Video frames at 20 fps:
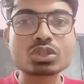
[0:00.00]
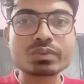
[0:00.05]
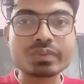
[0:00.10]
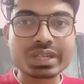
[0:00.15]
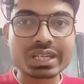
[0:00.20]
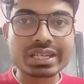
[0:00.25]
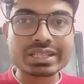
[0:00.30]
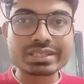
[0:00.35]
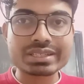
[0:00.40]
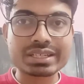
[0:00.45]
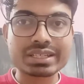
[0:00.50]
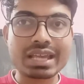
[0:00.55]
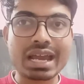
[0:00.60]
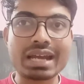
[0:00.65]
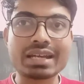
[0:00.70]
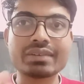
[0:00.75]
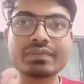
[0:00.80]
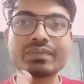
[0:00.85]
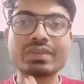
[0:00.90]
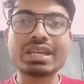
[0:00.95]
We can say
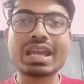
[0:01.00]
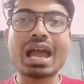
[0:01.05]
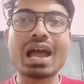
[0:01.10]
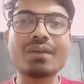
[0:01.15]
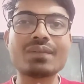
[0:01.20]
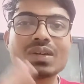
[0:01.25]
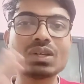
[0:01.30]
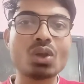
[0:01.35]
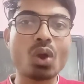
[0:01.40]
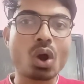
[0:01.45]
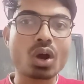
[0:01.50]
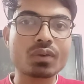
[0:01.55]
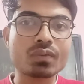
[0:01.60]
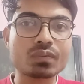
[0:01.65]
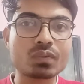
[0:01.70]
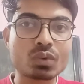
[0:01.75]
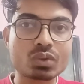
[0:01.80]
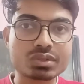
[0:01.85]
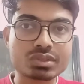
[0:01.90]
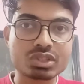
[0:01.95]
that we have a
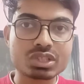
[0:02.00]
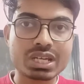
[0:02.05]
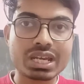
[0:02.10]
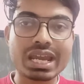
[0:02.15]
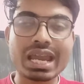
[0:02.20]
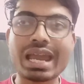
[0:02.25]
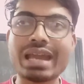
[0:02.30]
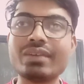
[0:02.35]
log4j